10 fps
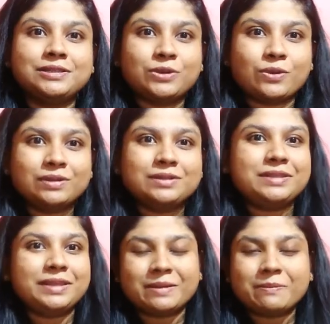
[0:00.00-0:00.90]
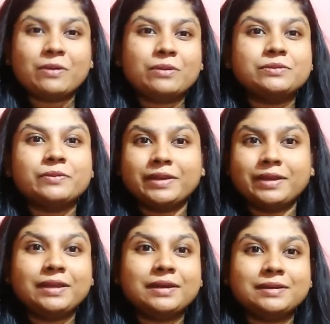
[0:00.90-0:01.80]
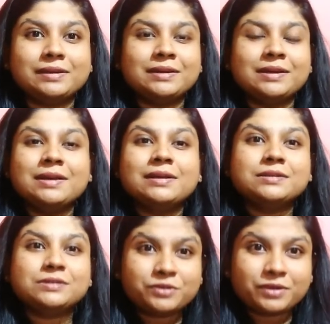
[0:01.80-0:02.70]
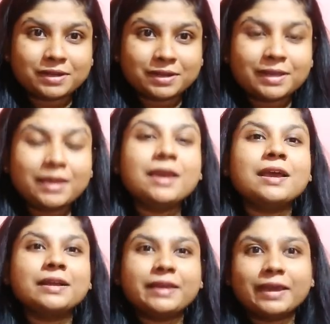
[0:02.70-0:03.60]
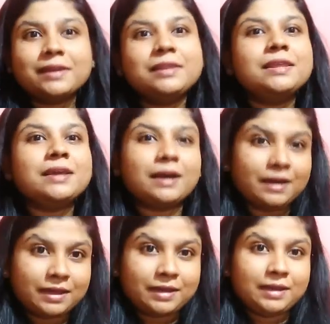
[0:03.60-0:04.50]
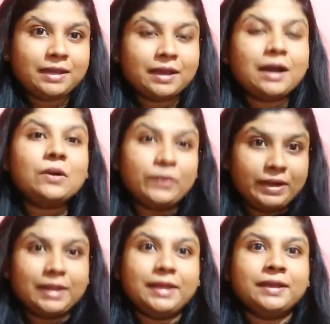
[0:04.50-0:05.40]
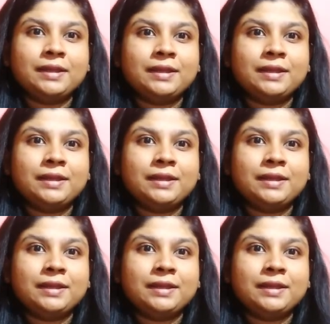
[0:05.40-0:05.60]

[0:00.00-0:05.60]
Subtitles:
don't think about very strictly, get the idea only.